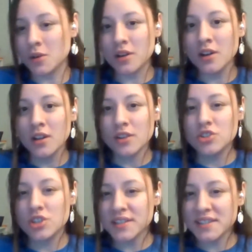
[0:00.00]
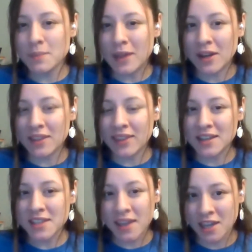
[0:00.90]
we're just about at that
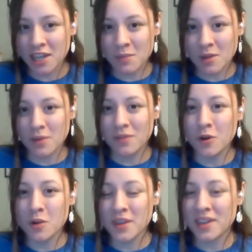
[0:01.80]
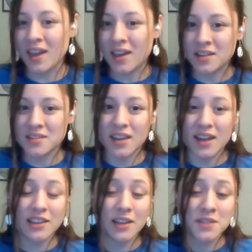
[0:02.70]
time. Before we end,
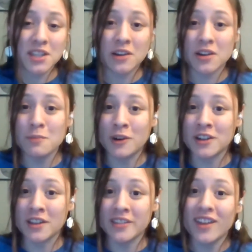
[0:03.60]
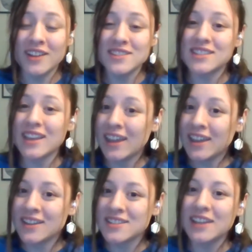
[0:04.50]
I'd love to hear any parting thoughts
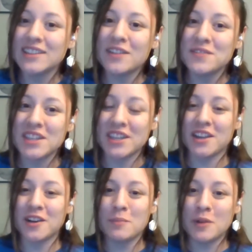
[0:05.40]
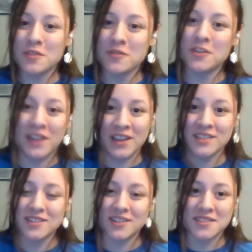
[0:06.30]
and I'd love to hear both of your
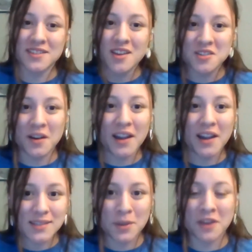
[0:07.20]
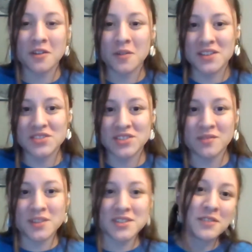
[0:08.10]
answers to our icebreaker question.
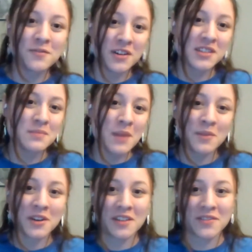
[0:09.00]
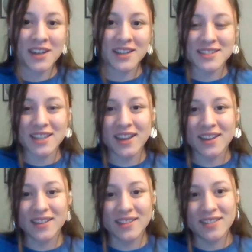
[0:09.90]
What's your first memory of the night sky?
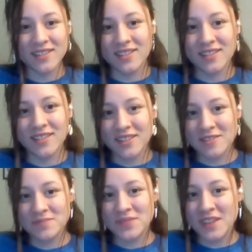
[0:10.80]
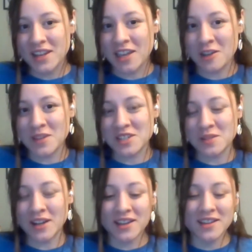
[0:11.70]
Naomi, do you
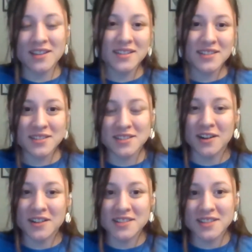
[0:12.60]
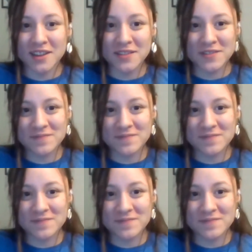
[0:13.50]
want to start us off?